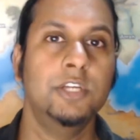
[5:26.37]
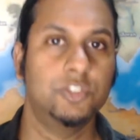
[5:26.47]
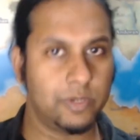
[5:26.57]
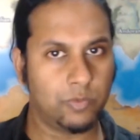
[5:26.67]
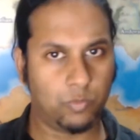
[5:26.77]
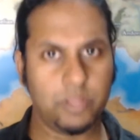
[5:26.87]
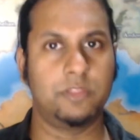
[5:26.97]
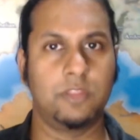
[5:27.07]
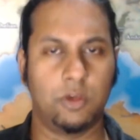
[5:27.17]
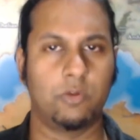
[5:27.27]
Do it
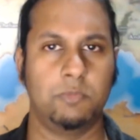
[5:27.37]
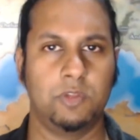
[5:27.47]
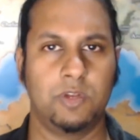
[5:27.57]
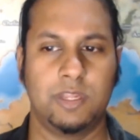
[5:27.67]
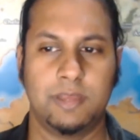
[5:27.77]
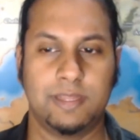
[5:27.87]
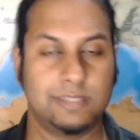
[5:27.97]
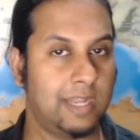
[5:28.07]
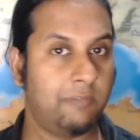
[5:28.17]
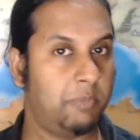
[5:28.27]
with the whole community and
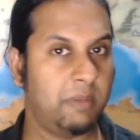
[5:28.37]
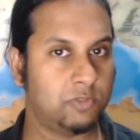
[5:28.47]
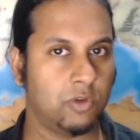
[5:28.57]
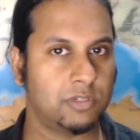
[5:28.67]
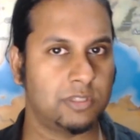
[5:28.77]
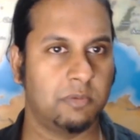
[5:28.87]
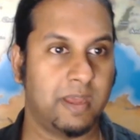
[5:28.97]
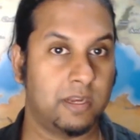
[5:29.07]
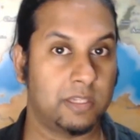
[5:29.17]
then have people talk to them about it.